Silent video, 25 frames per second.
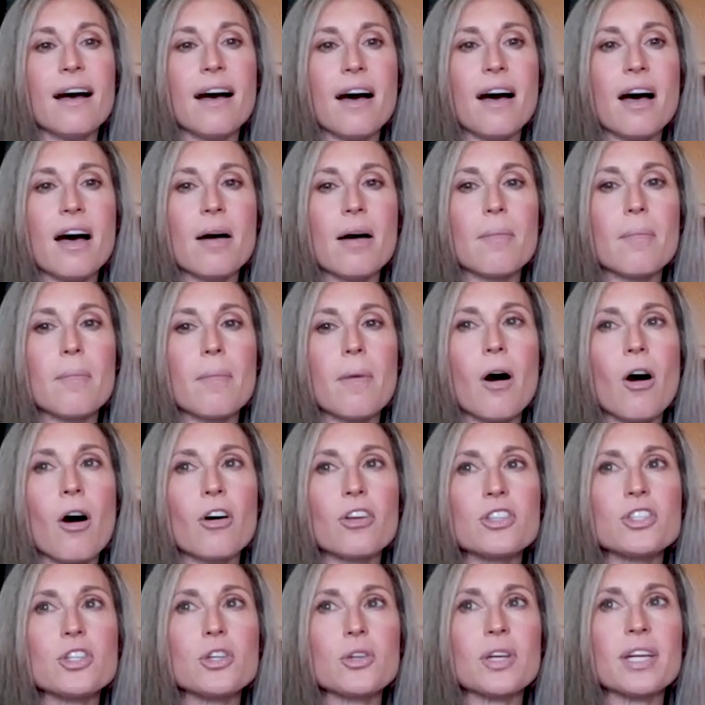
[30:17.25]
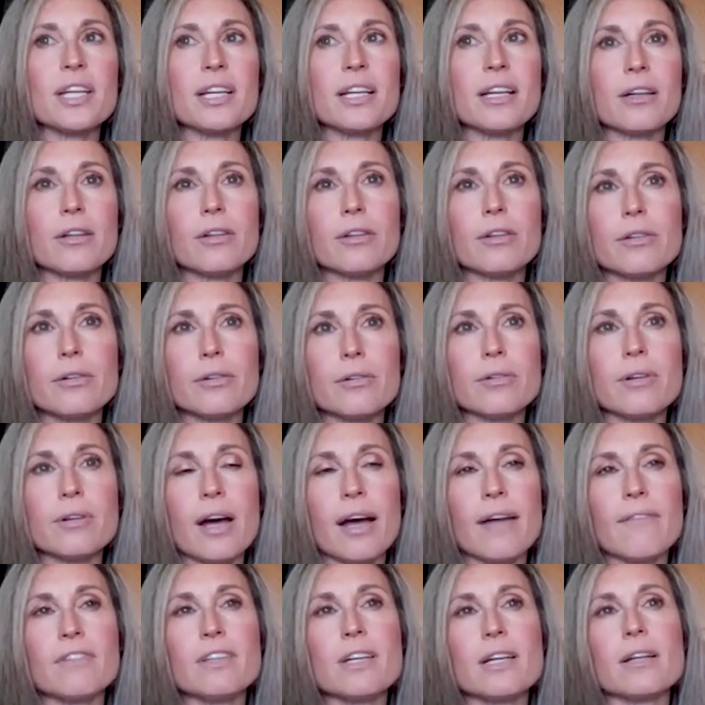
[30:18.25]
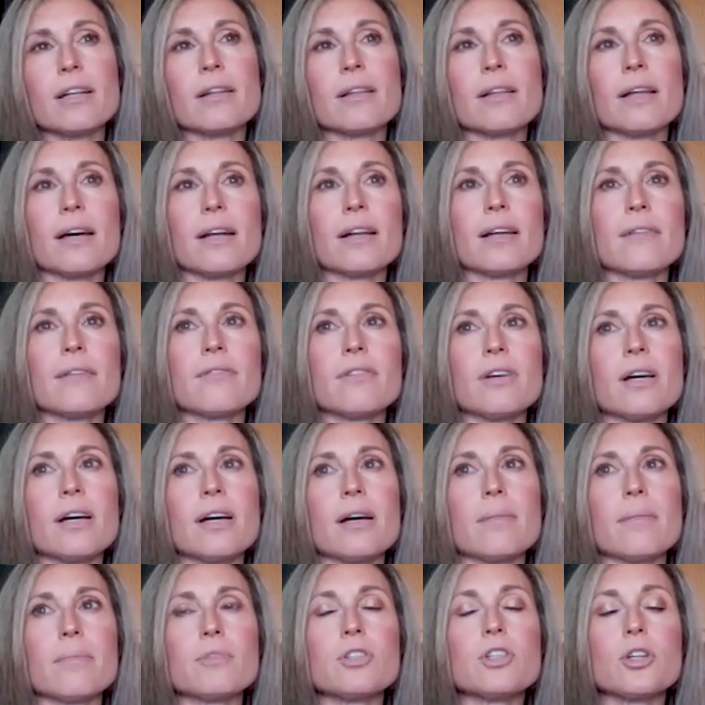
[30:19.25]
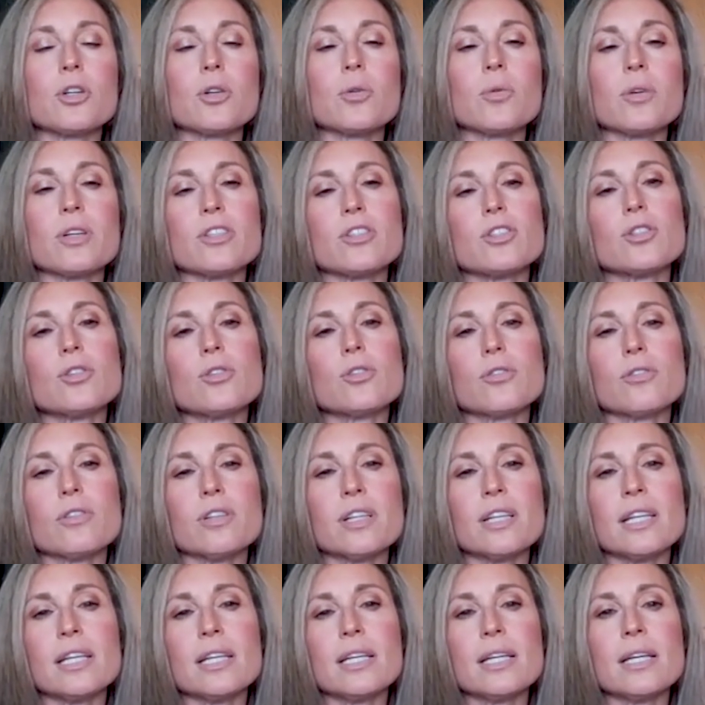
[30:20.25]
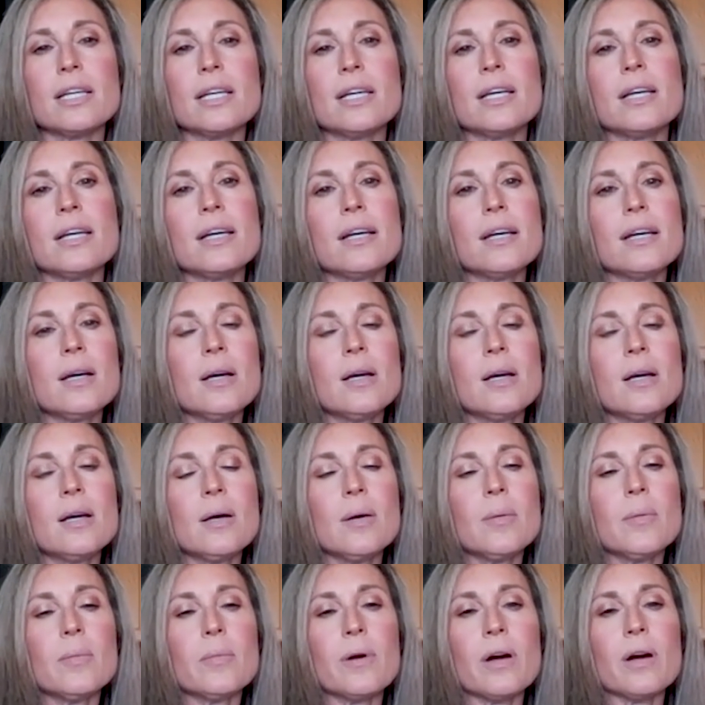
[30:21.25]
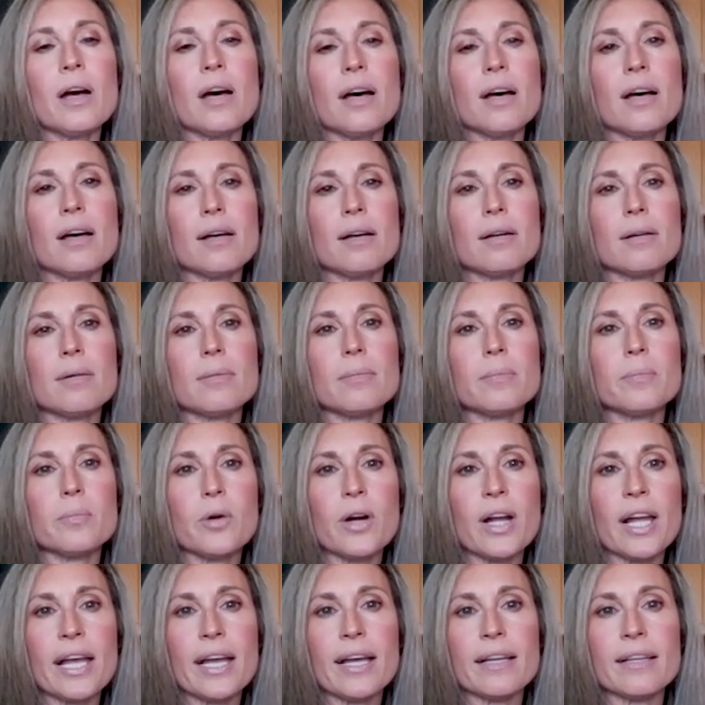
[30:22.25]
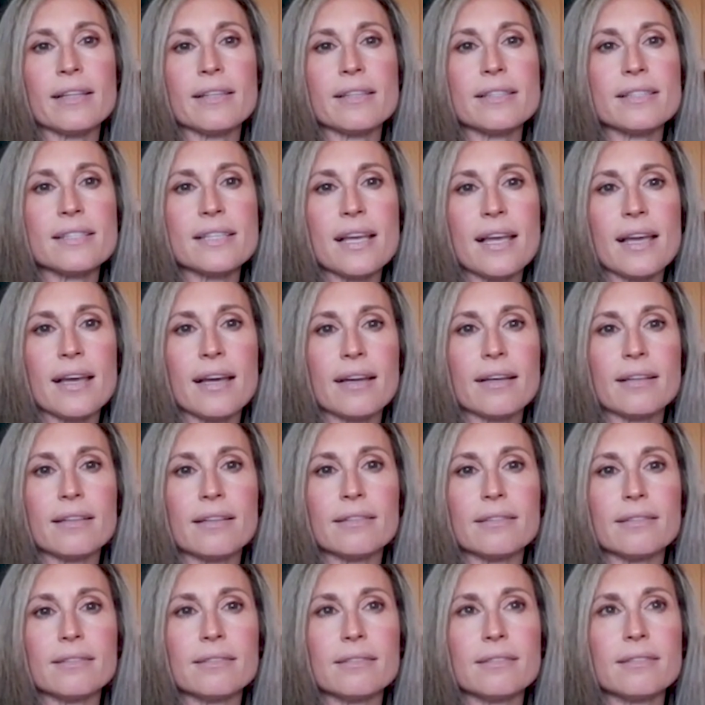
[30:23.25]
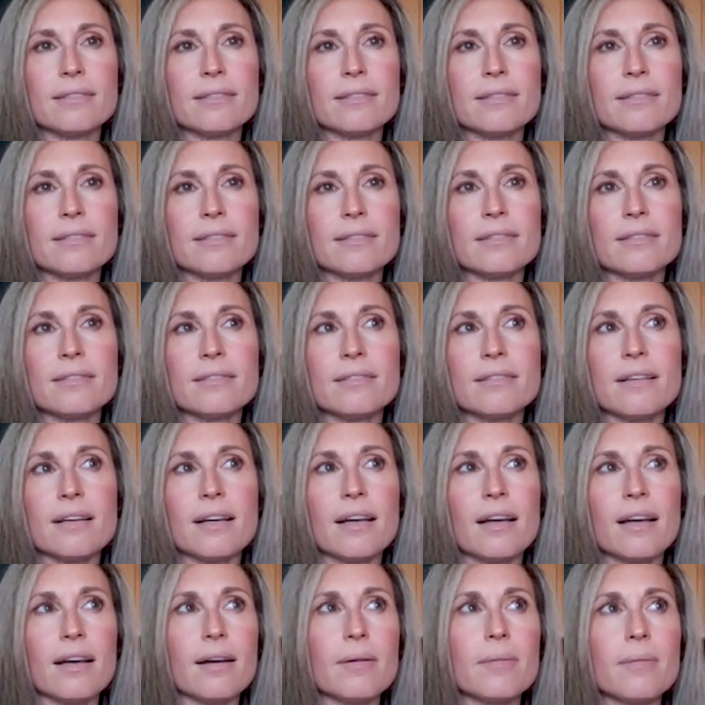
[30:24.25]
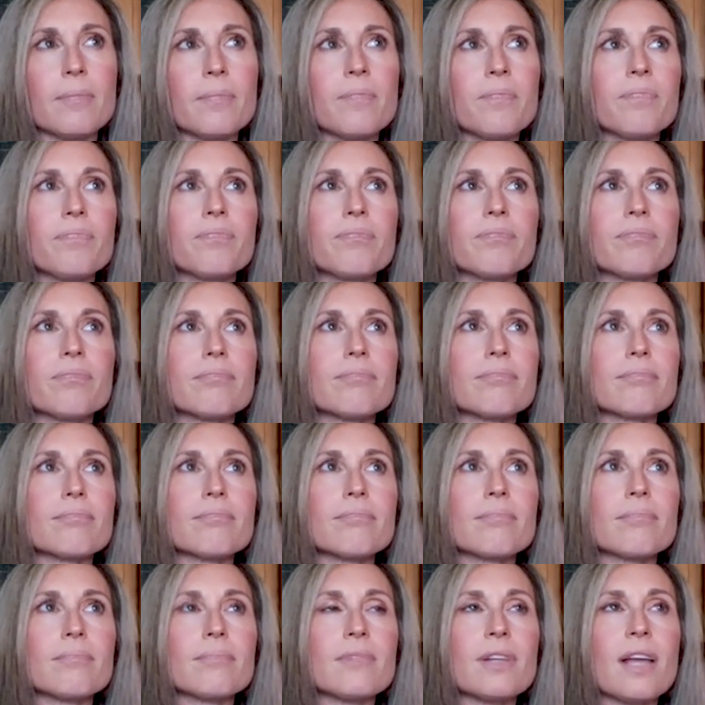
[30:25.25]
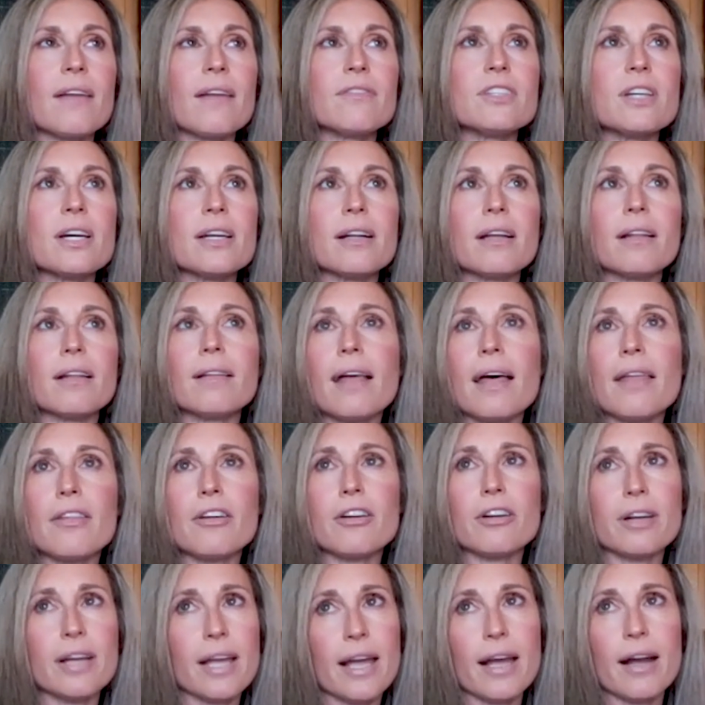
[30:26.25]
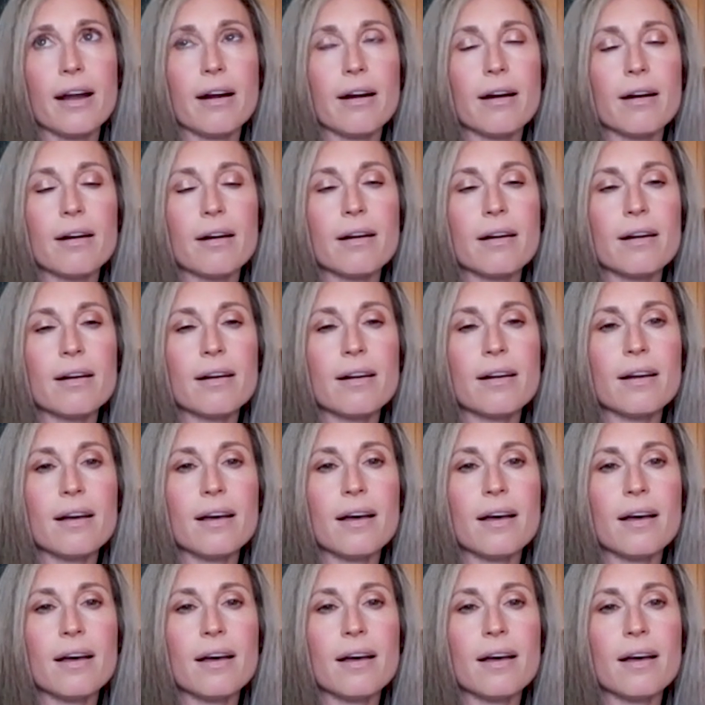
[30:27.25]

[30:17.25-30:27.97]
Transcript: Also can include, I've done a lot of turquoise jewelry brands, and I've done a leather care